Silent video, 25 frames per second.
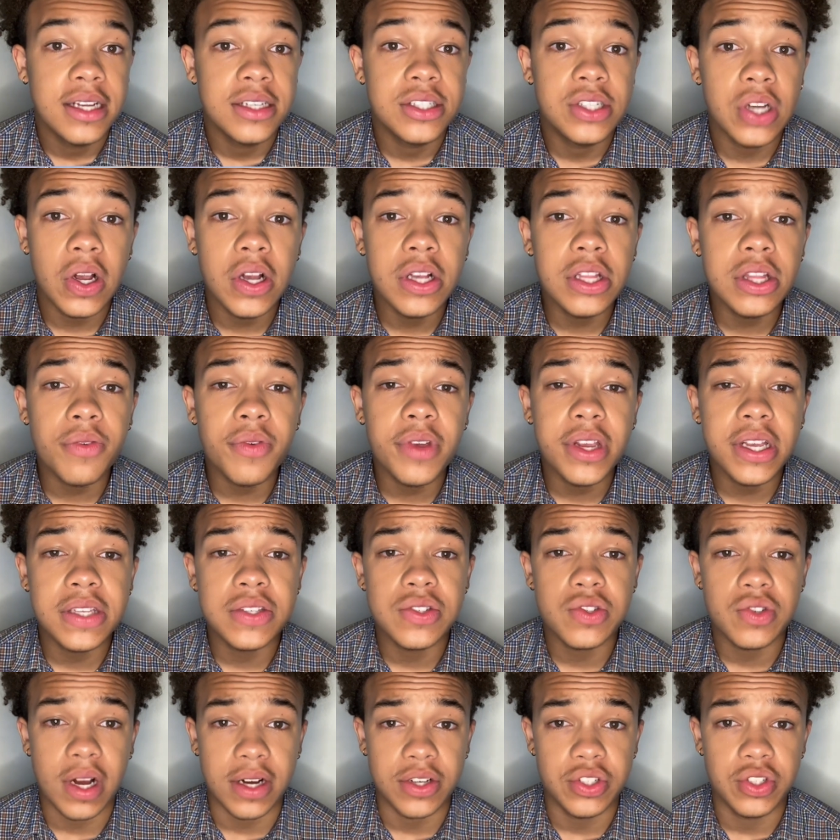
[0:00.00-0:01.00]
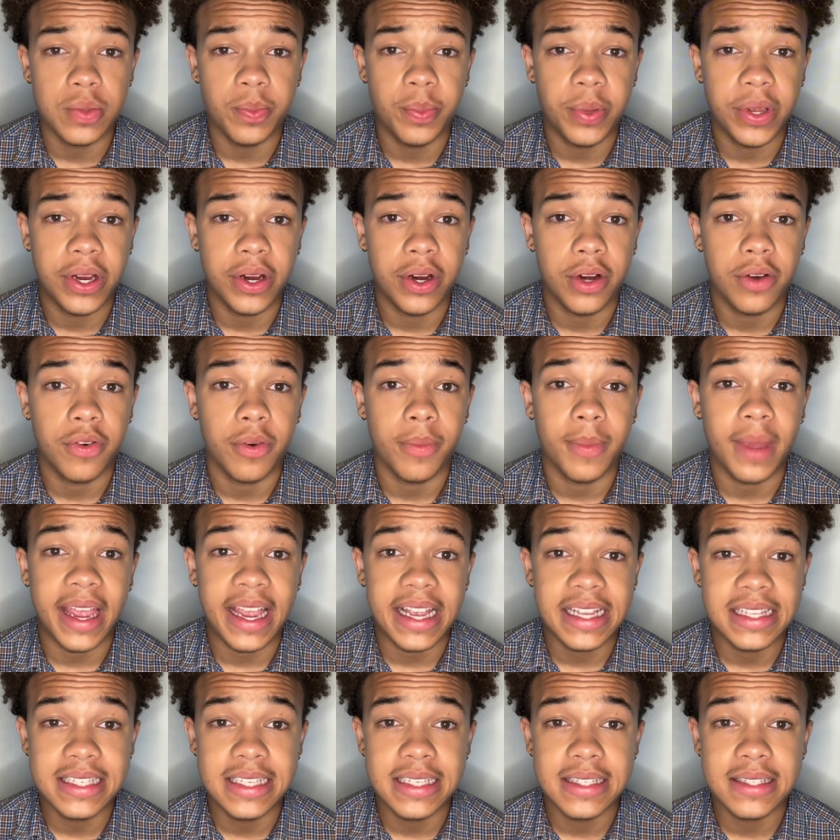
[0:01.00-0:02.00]
During the Reconstruction period from
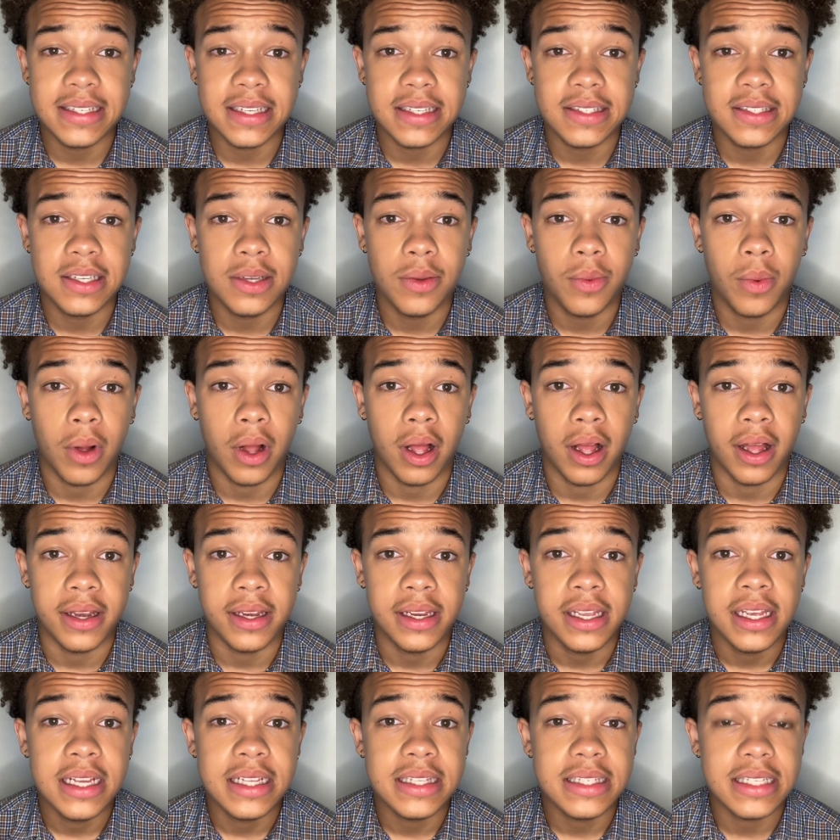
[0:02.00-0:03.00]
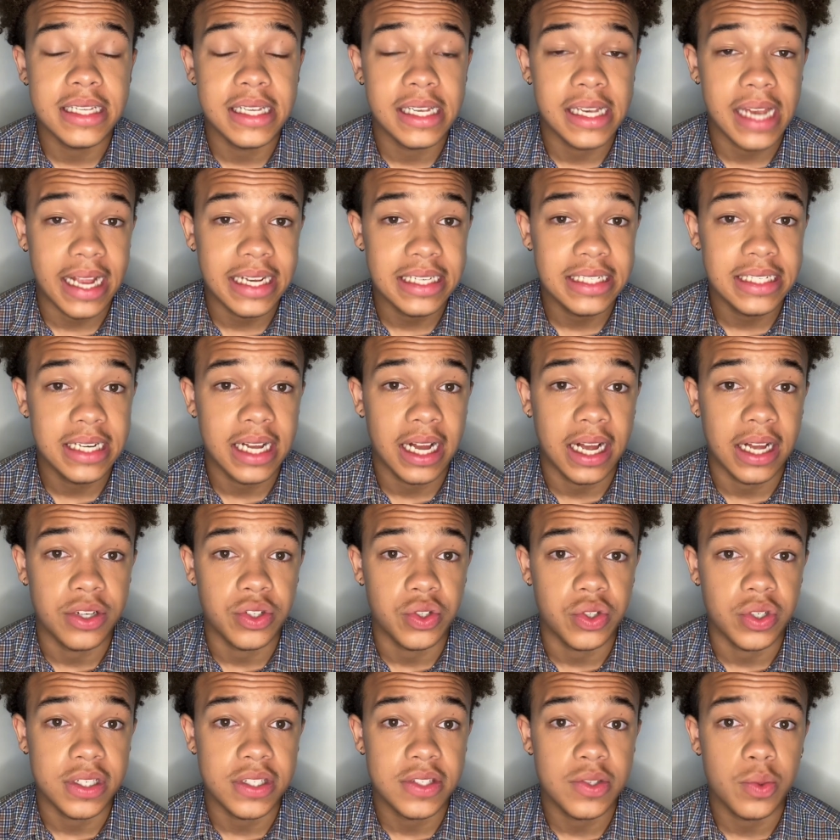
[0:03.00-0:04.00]
1861 to the
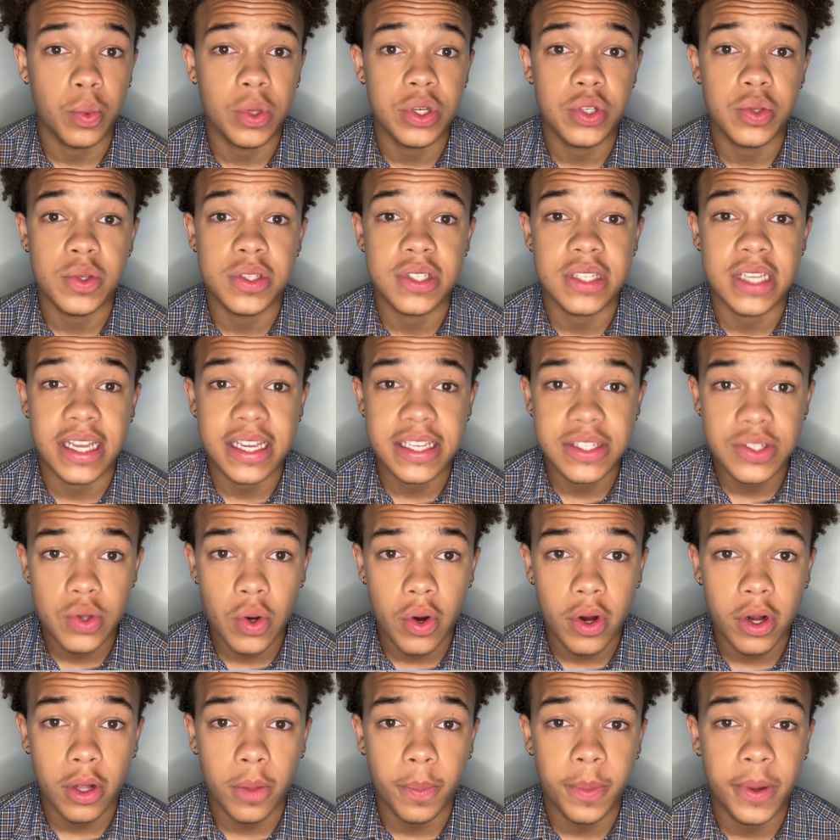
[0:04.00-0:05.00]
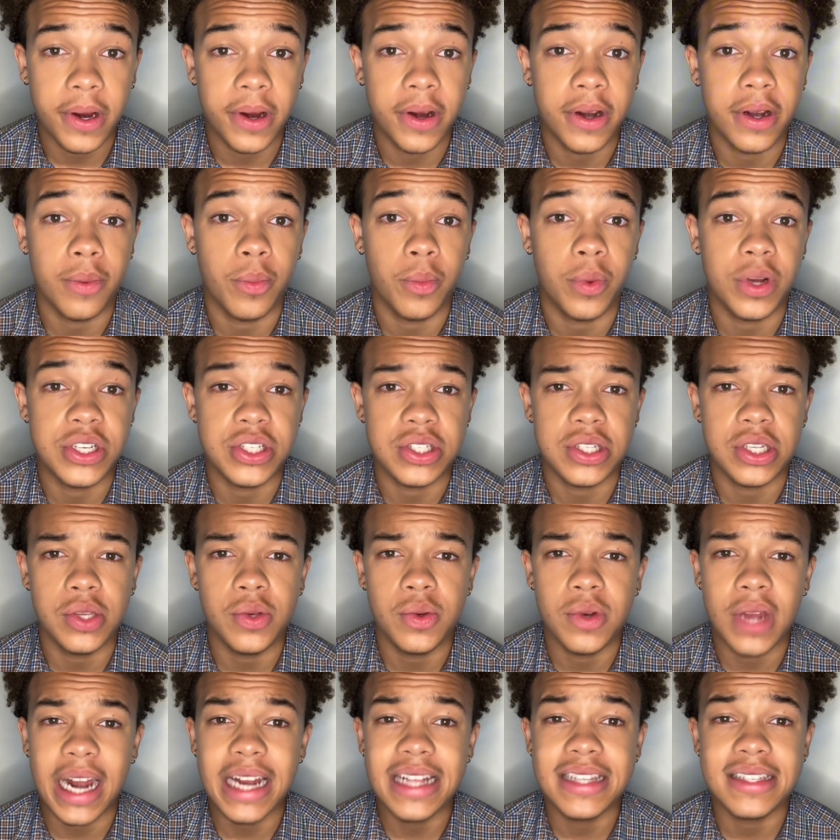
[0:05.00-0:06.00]
1900s, which was the historical period in which the
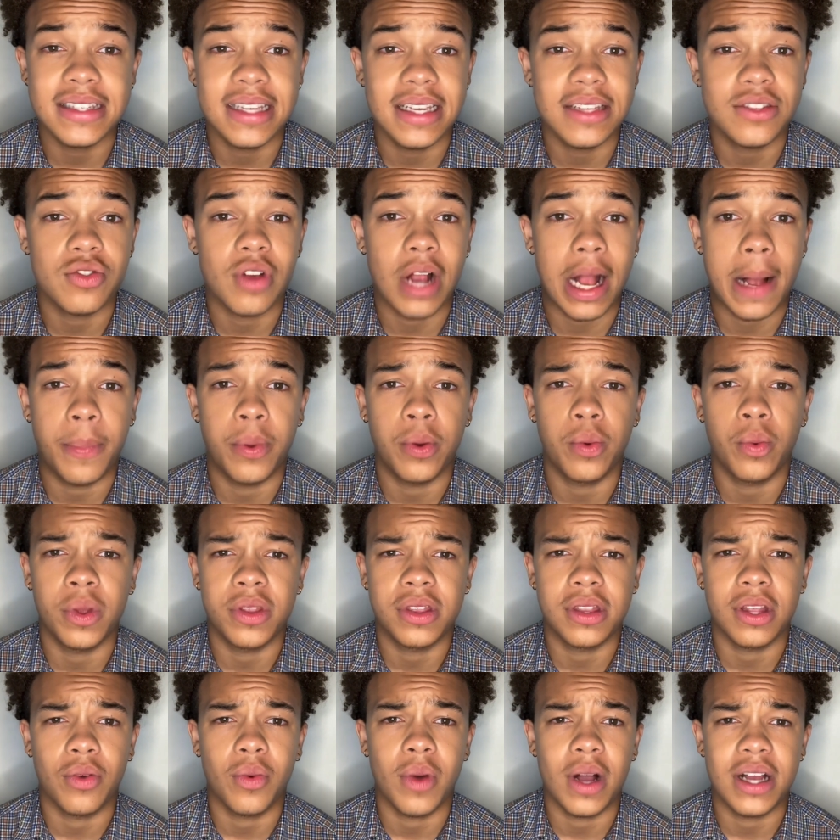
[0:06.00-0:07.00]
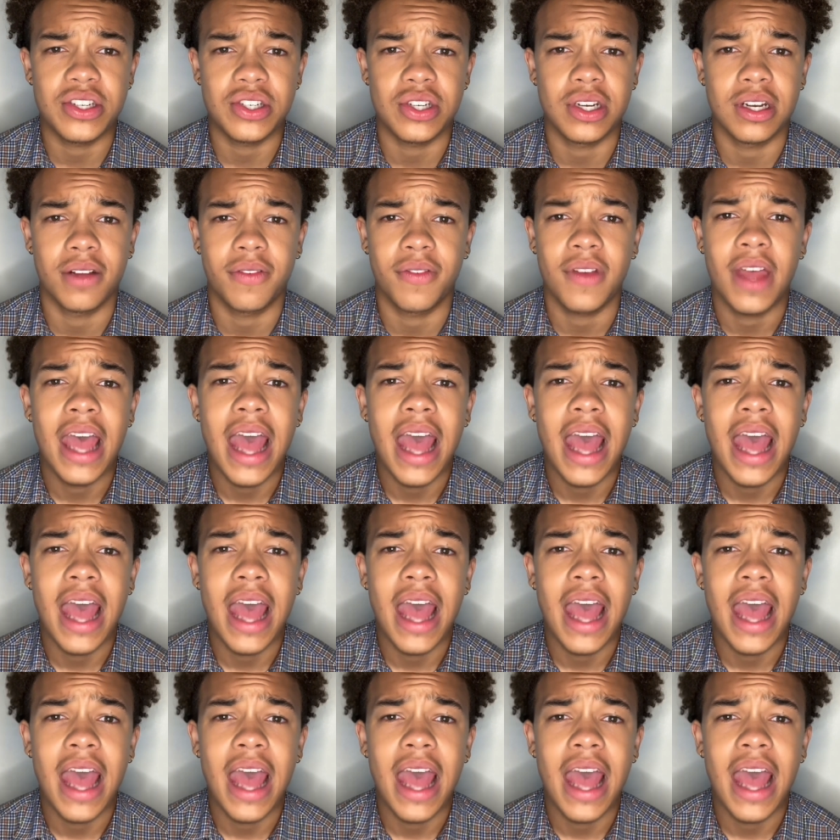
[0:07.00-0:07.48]
United States grappled with the question of